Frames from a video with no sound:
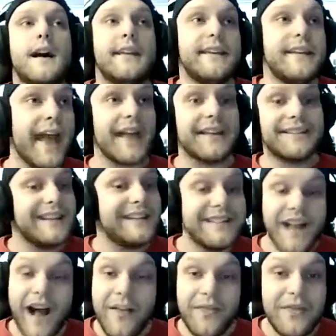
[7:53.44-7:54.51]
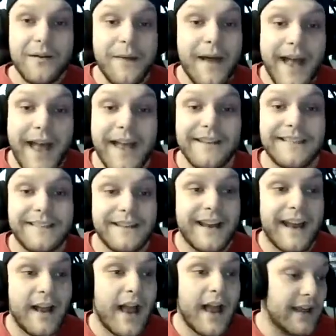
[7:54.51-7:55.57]
Yes, he's not the best
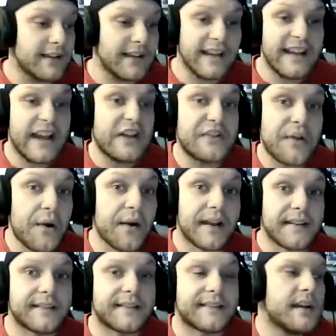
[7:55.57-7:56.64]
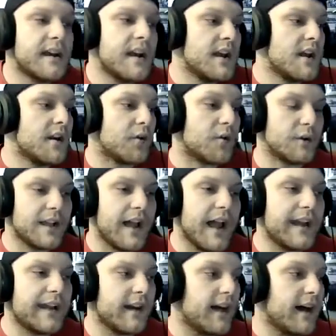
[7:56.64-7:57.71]
at like endurance or
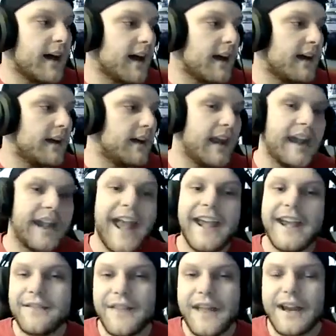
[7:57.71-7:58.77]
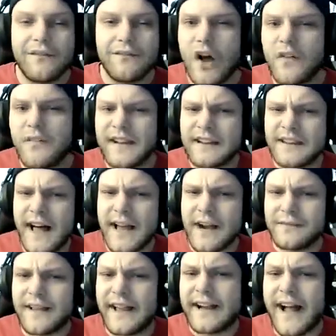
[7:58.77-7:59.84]
like anything involving a lot
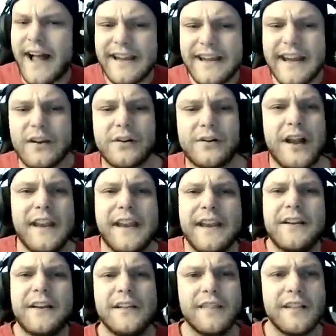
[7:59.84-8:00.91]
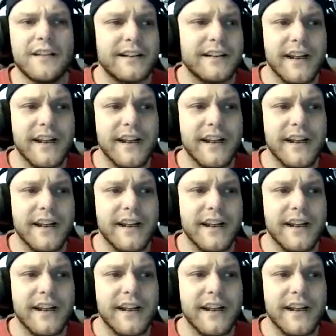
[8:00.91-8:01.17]
of like hiking or running or anything like